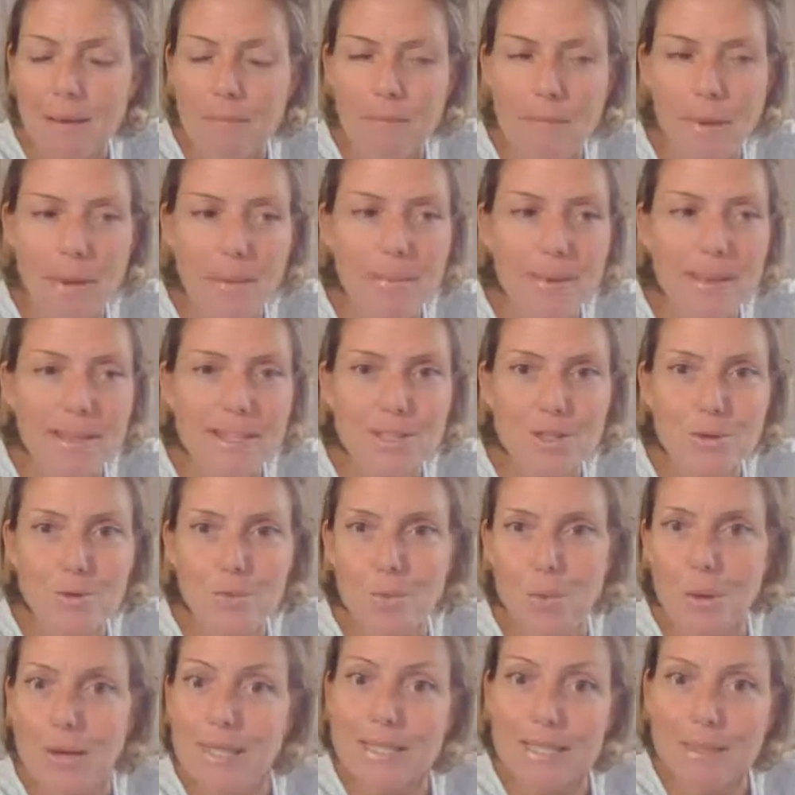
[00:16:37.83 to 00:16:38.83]
Maybe it's a
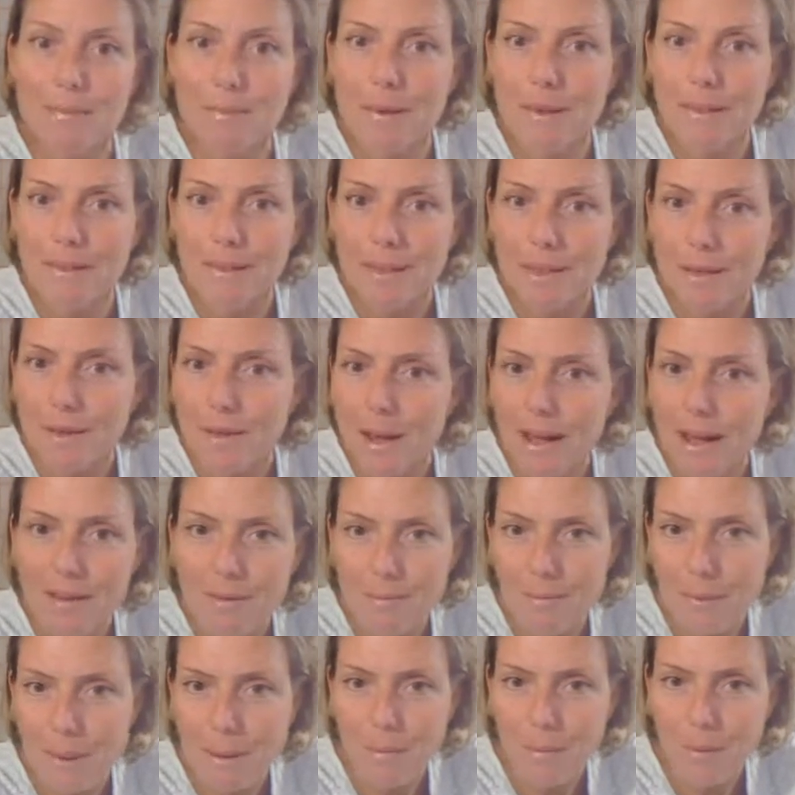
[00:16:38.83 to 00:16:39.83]
recipe that you
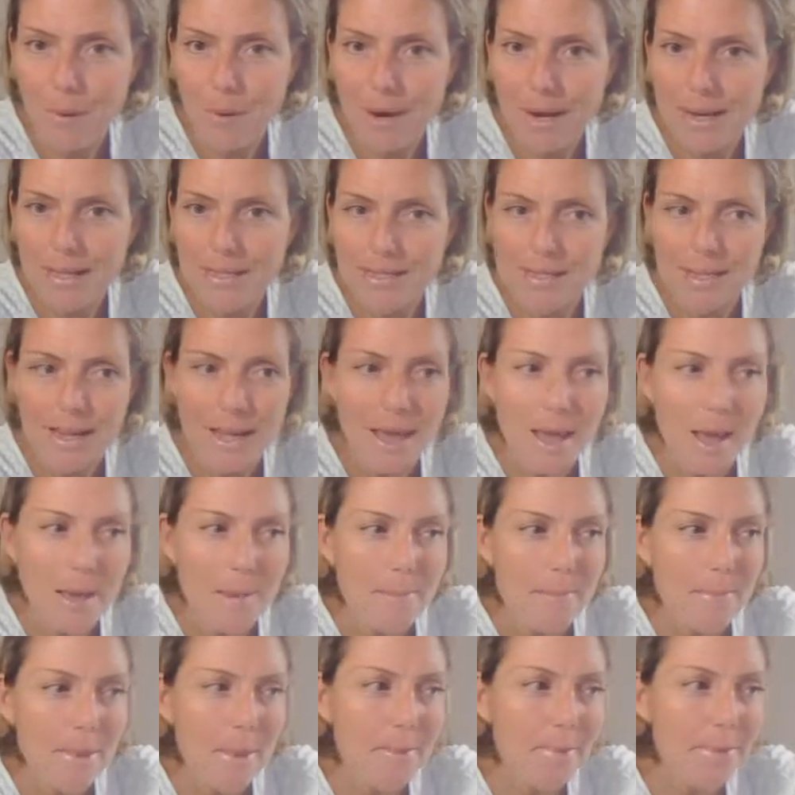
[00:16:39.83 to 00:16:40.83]
have memorized.
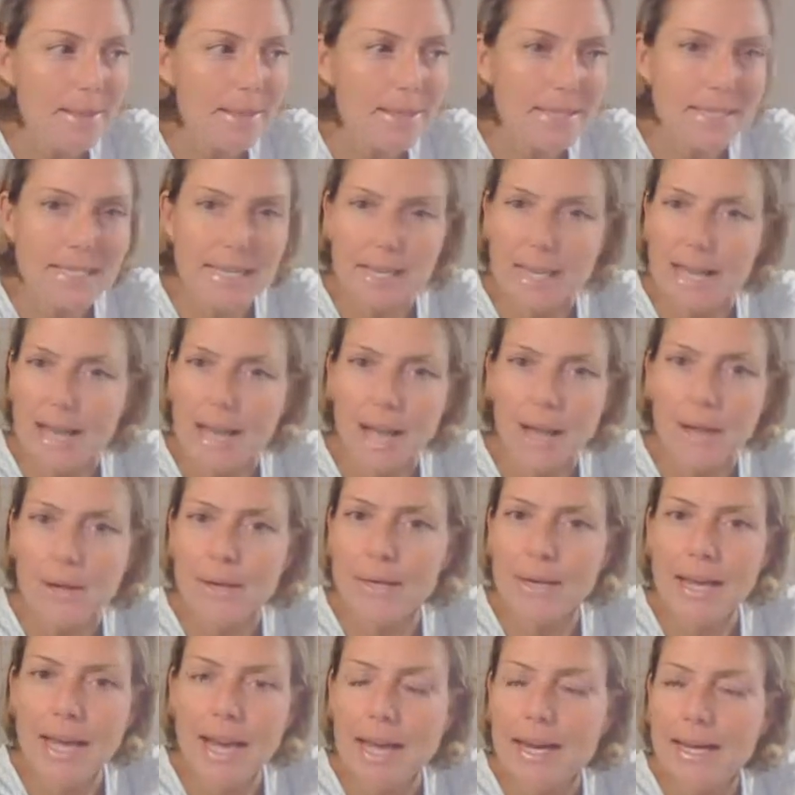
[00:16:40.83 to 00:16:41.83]
Maybe it's how you
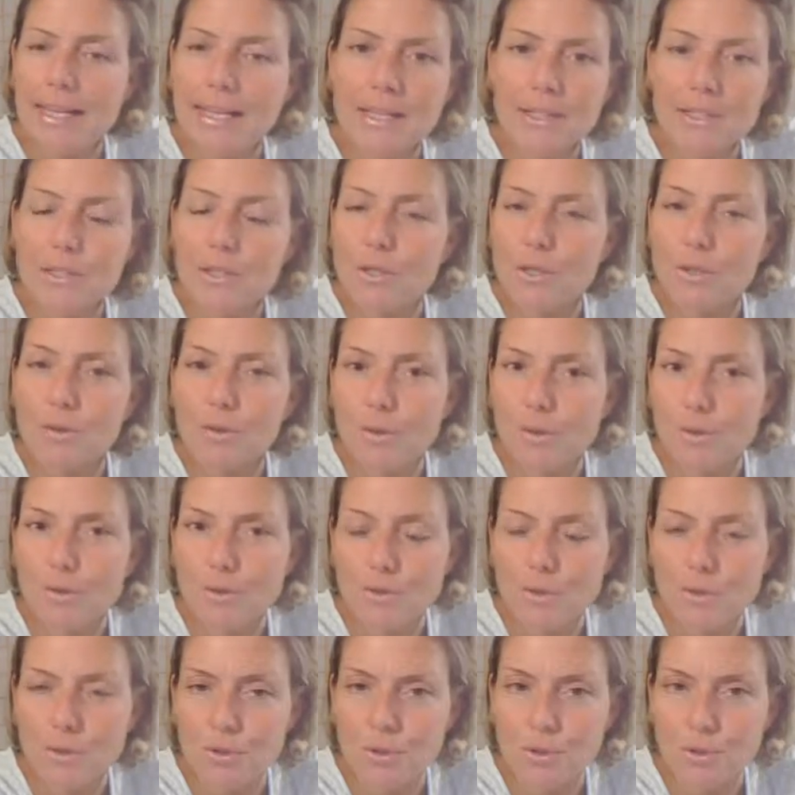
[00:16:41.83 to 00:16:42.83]
know how to get to the
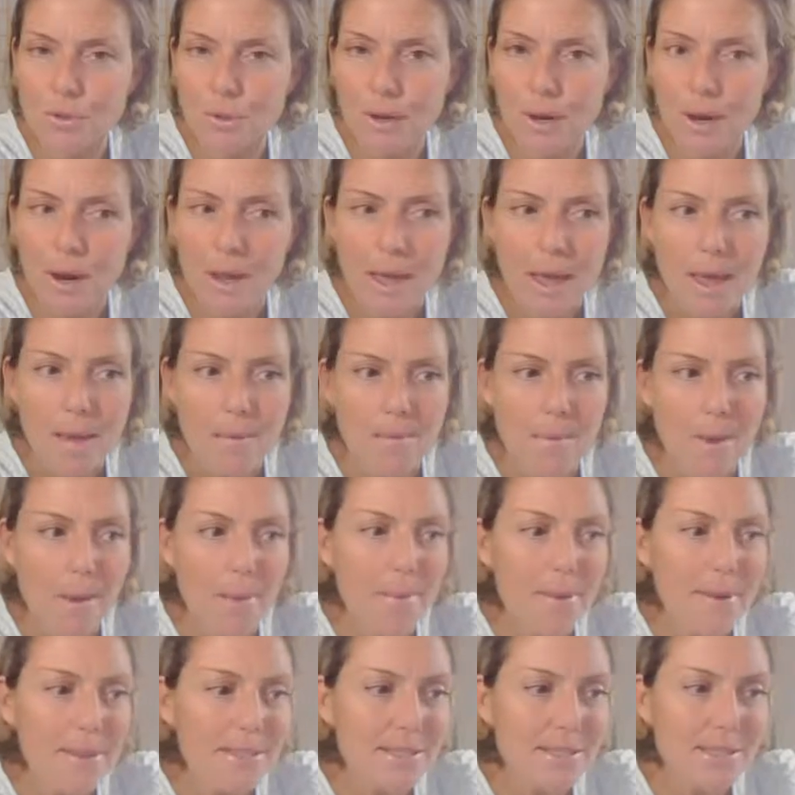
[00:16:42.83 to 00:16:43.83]
grocery store.
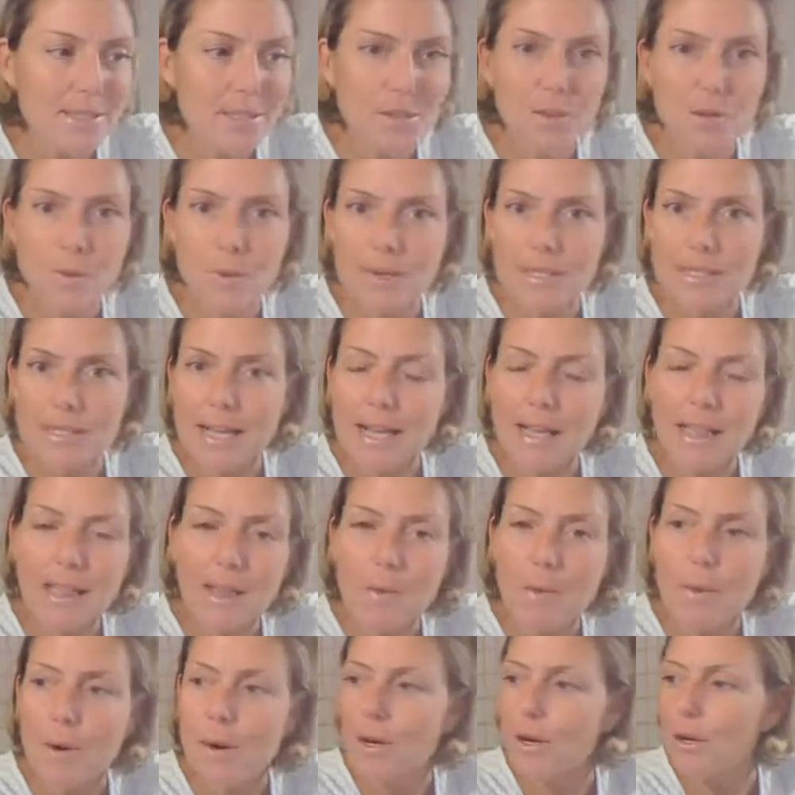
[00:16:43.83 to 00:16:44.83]
Maybe it's you know
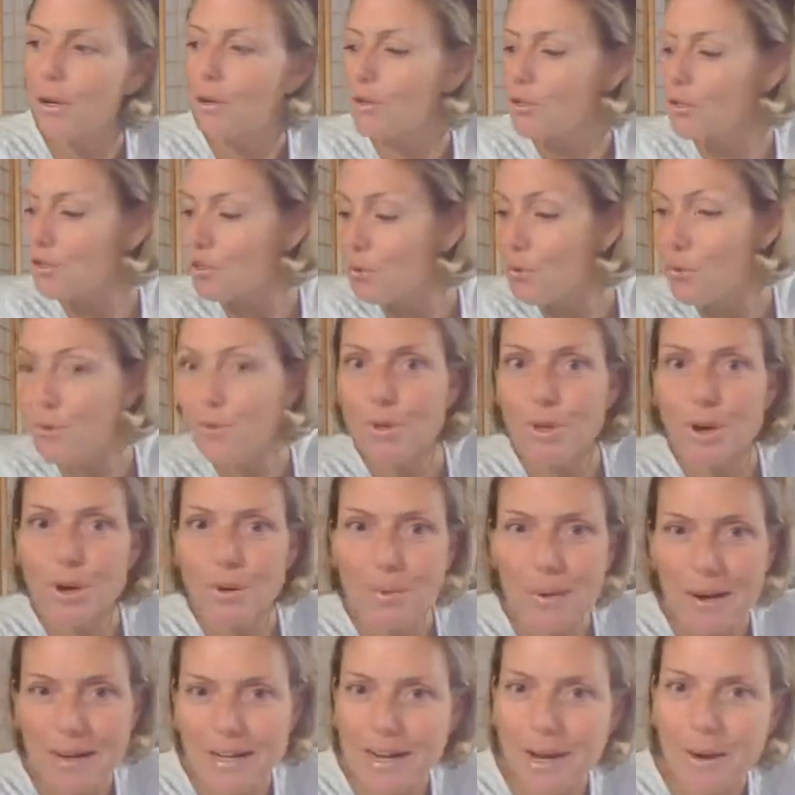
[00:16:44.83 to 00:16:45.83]
exactly where your shoes
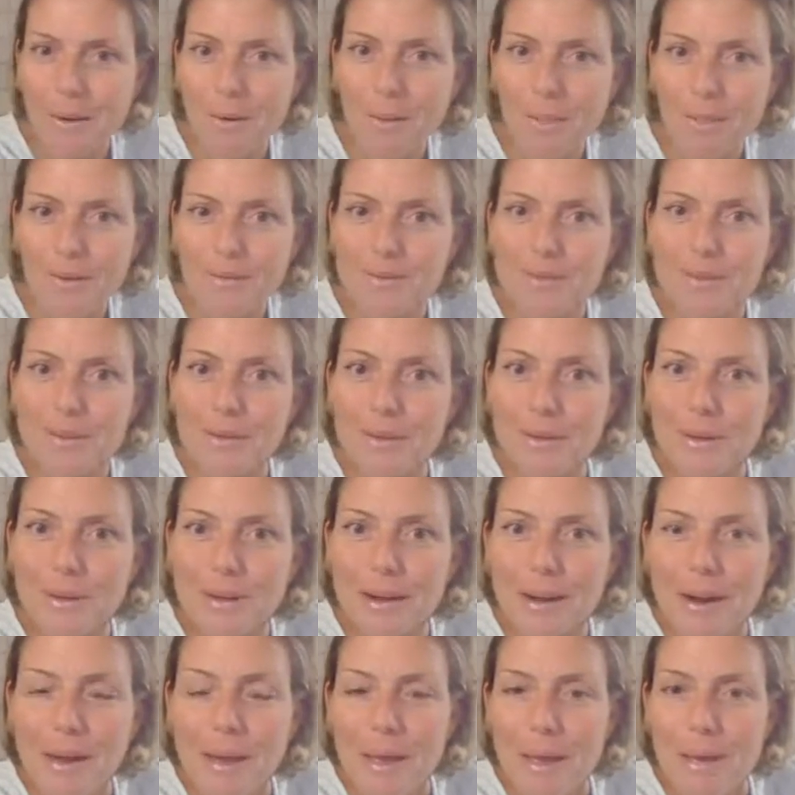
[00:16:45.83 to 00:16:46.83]
are right now on the
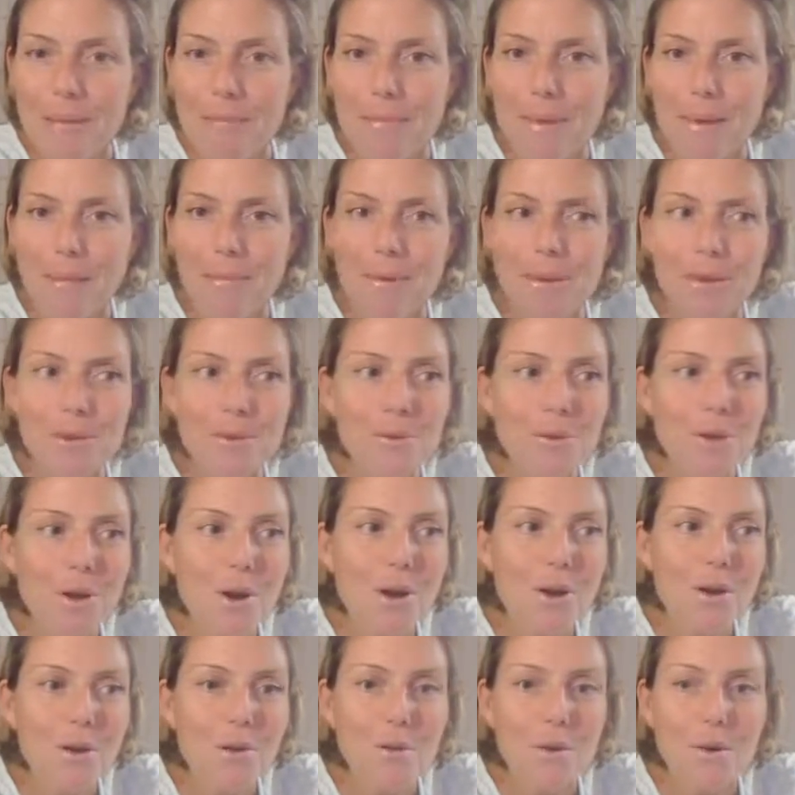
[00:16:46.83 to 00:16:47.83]
floor. Maybe you
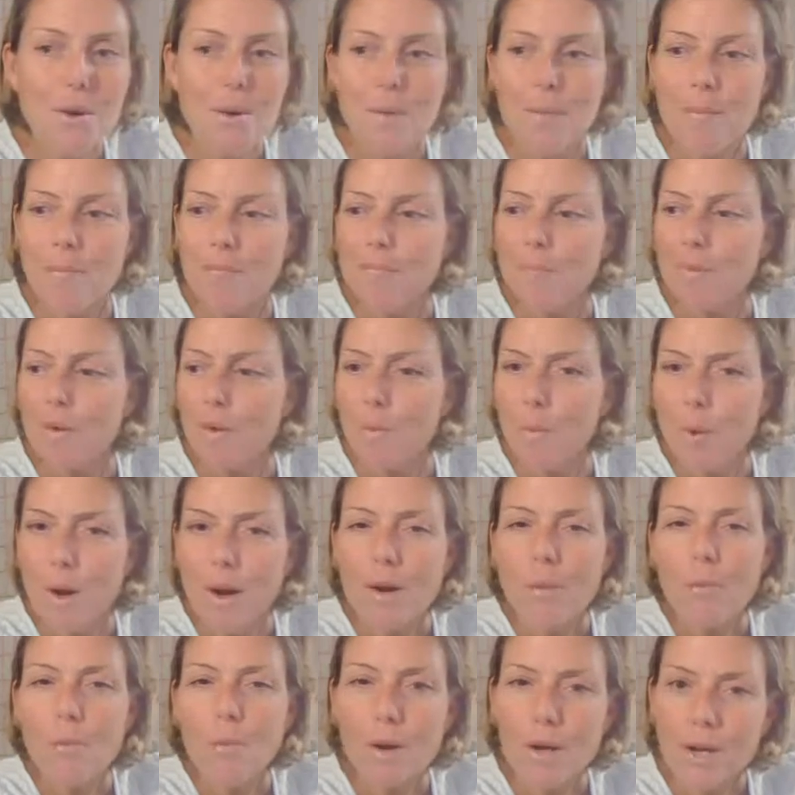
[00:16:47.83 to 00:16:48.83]
know
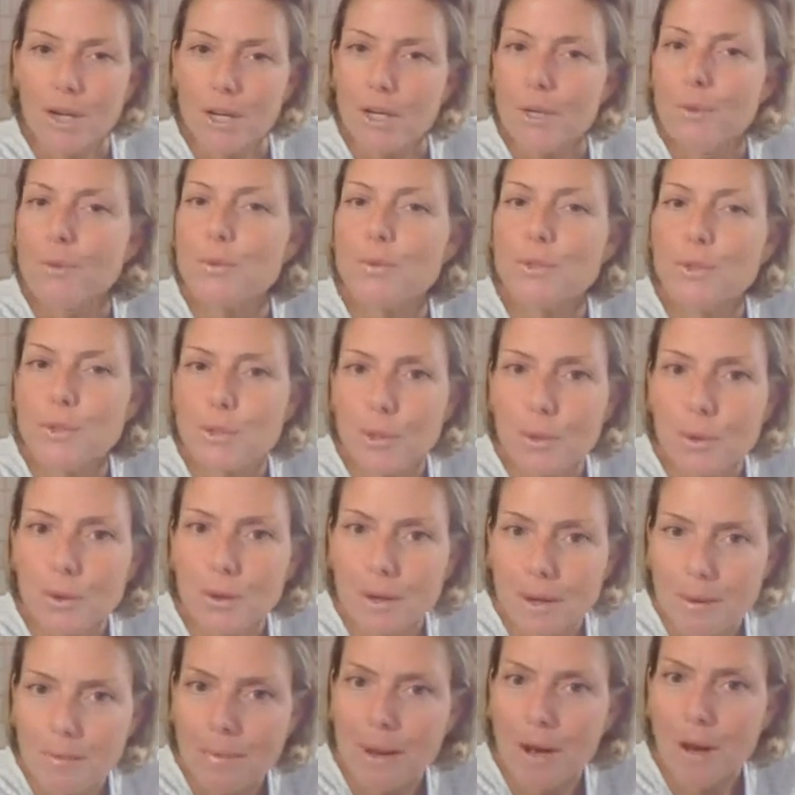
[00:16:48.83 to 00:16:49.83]
what are you
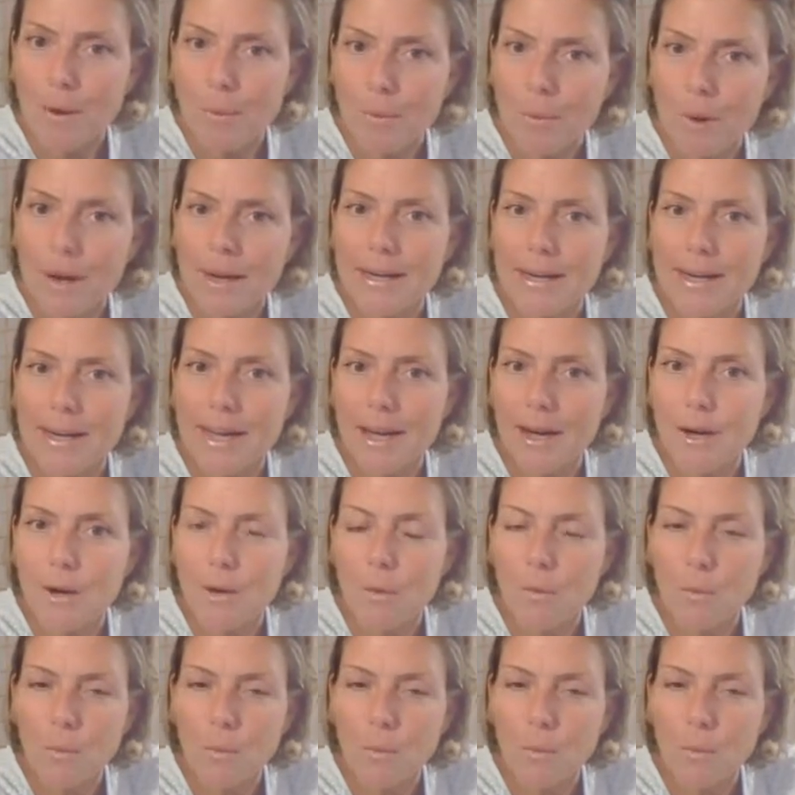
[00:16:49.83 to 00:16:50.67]
certain about right now?